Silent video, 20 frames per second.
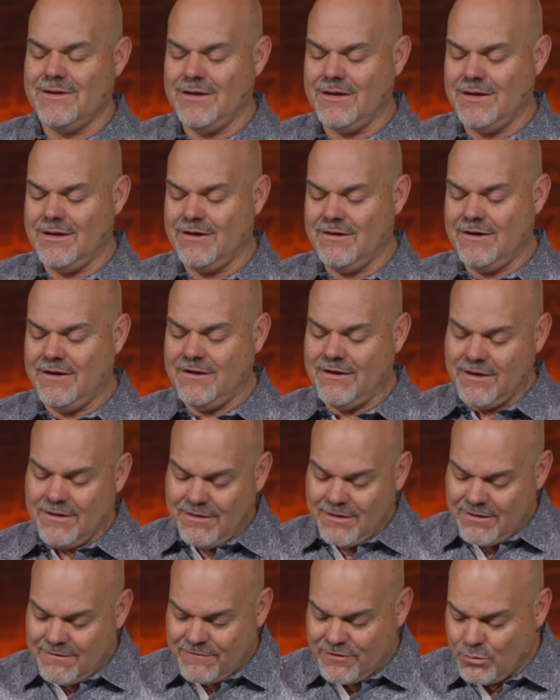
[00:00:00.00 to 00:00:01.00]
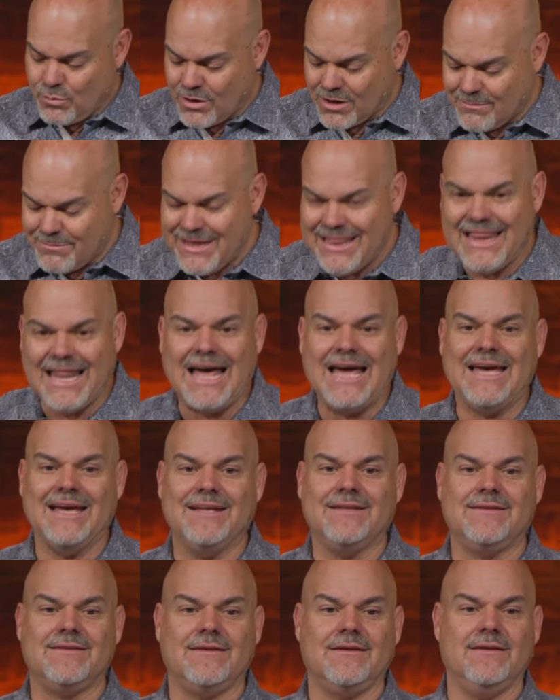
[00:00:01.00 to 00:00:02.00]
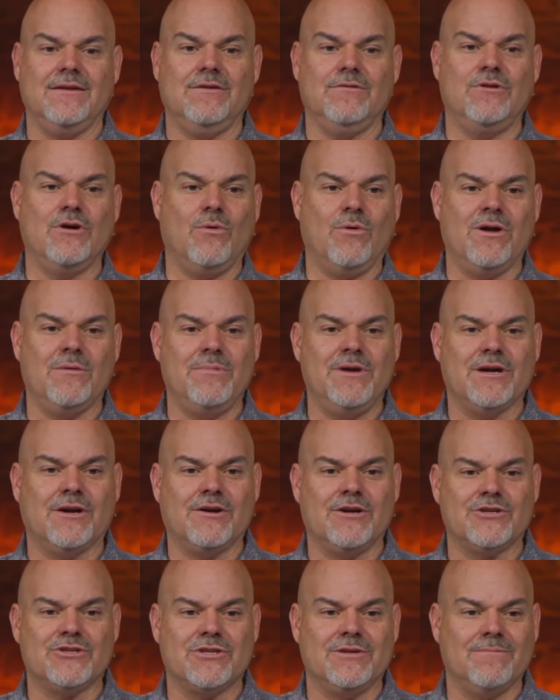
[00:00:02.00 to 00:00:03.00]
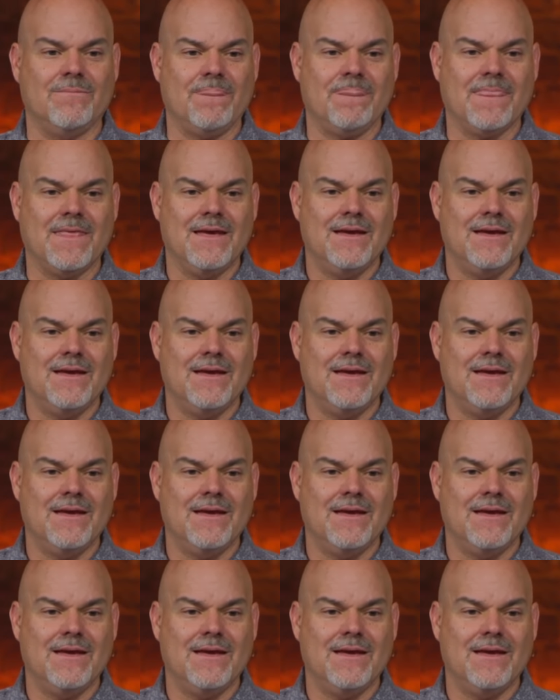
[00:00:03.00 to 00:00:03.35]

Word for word: If you want to be liked, you don't want to be a Christian.